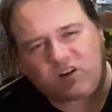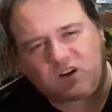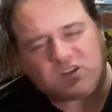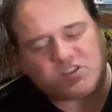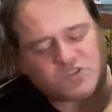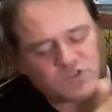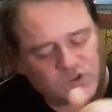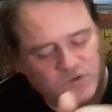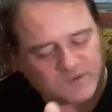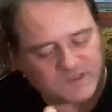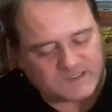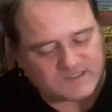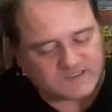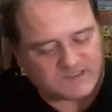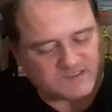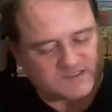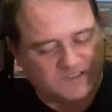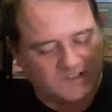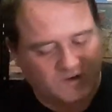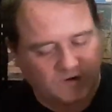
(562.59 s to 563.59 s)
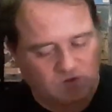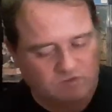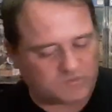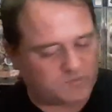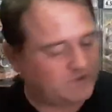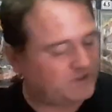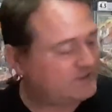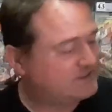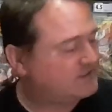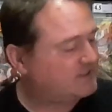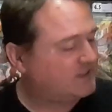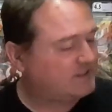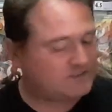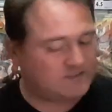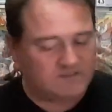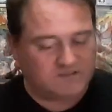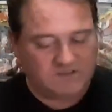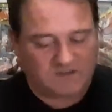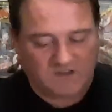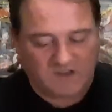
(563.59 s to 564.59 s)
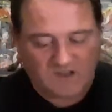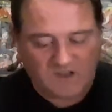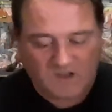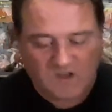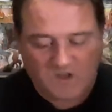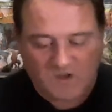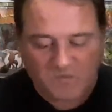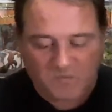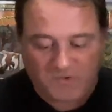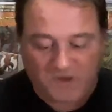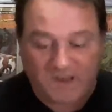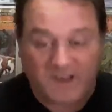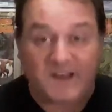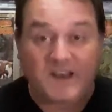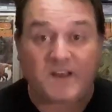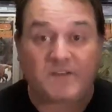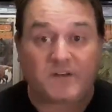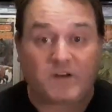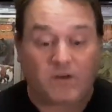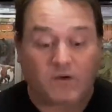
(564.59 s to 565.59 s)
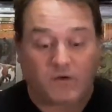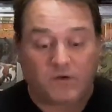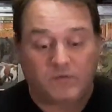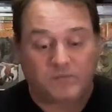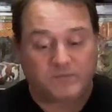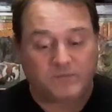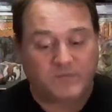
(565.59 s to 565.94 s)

I assume this is the Ultimate Assassin, but you never know.